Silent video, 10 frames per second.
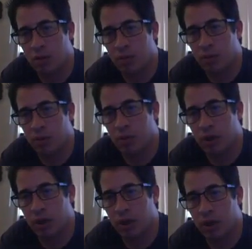
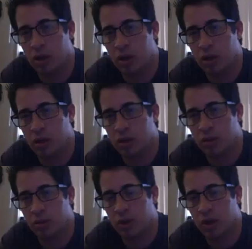pulling
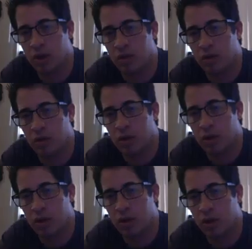some kind of
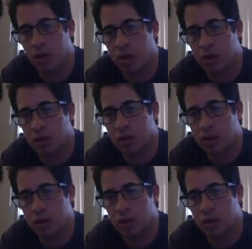cart.
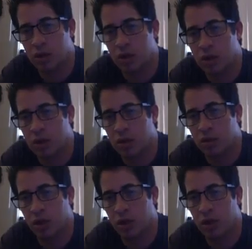
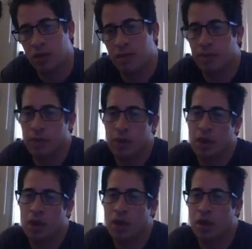Okay, and
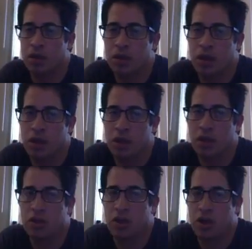let's say that
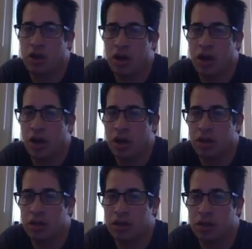this cart
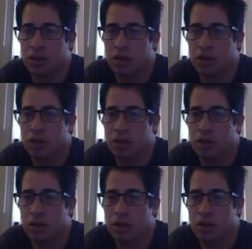has
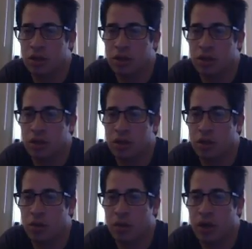a
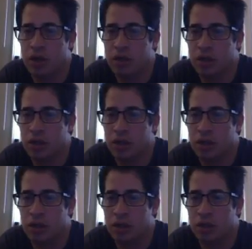weight
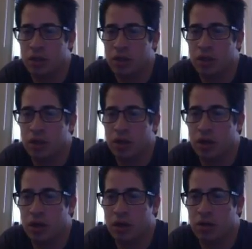
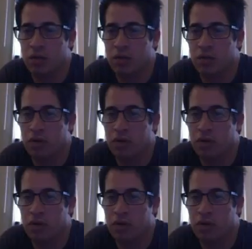of,